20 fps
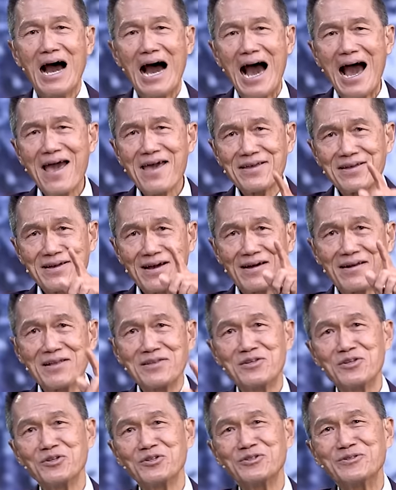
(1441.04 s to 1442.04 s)
I
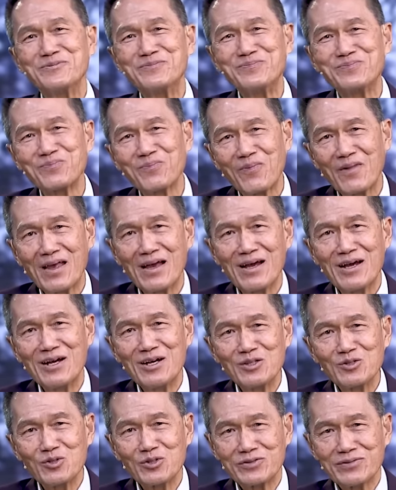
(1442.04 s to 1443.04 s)
encourage you
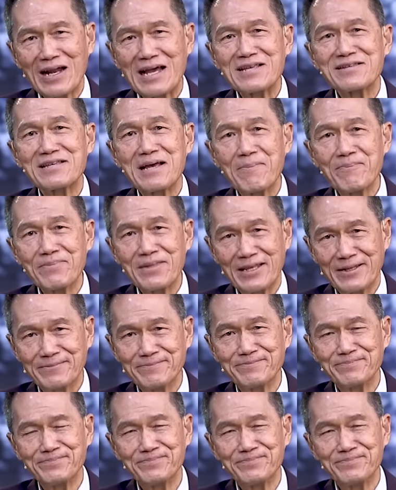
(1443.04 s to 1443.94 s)
to try something.